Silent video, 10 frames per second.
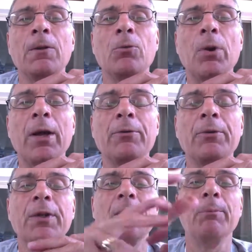rather
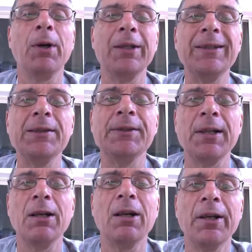than by
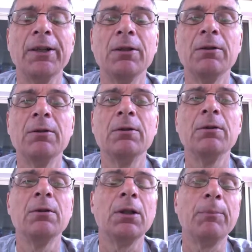design,
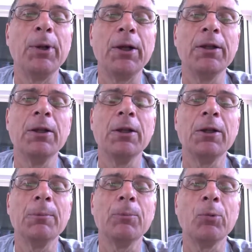by
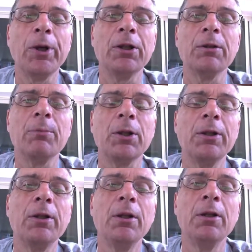
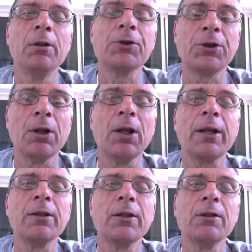randomly
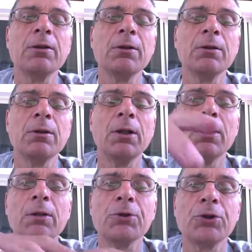selecting
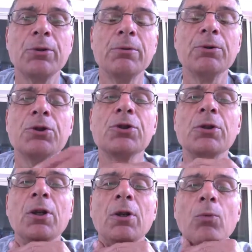students.
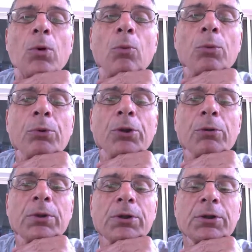What we'll
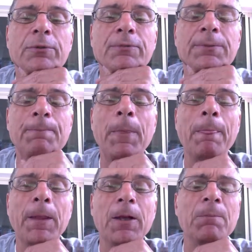do is
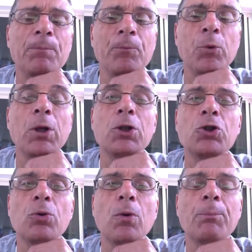for a
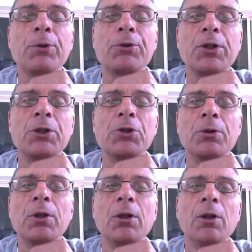control procedure,
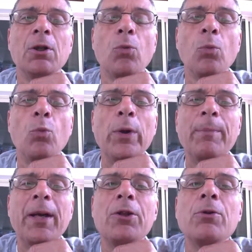we
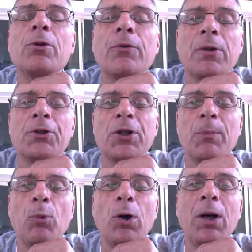may use, for
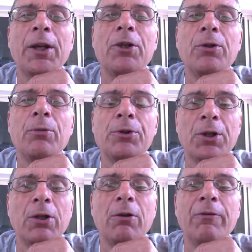example, IQ as a
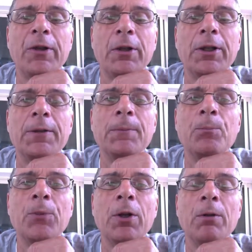covariate,
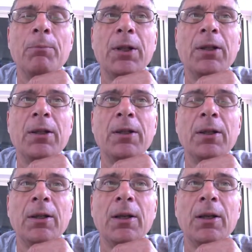meaning